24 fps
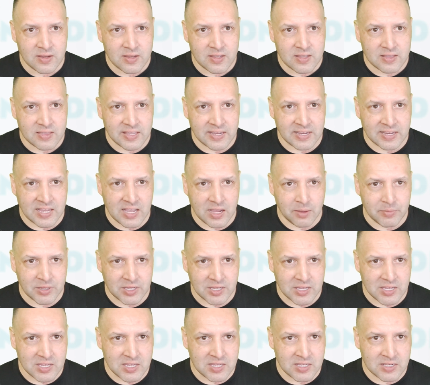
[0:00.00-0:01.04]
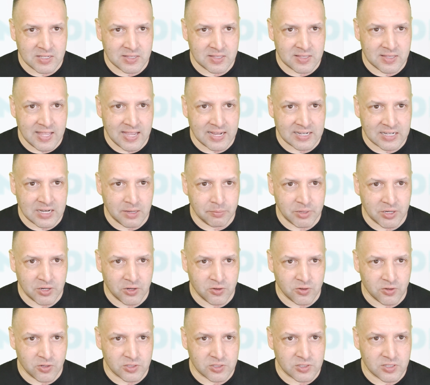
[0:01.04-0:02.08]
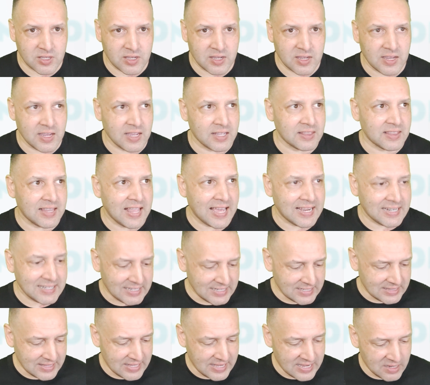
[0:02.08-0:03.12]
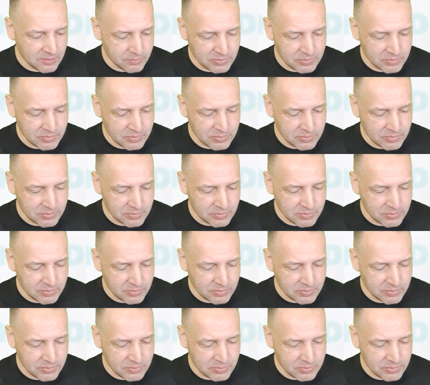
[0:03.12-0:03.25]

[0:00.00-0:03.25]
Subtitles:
then coming in, that coming across there, and that in there.